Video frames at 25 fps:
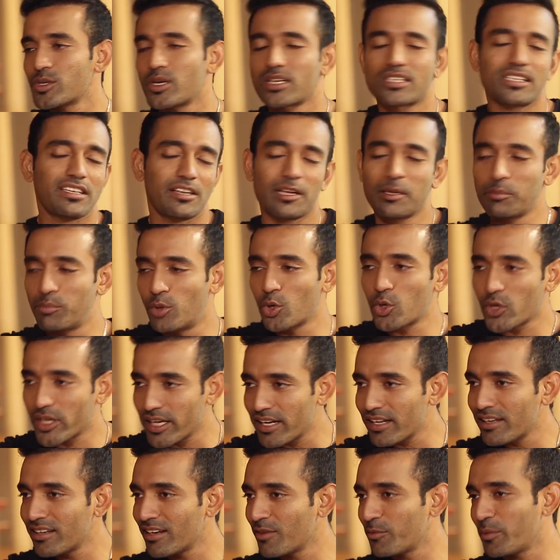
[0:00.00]
So I said, I
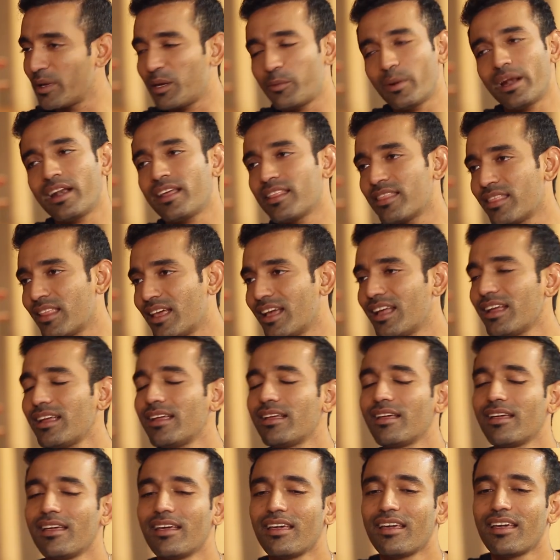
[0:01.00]
booked it and we went in
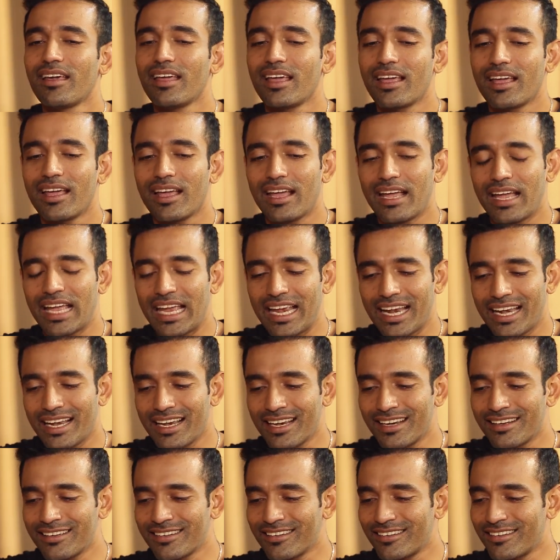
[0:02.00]
there. And,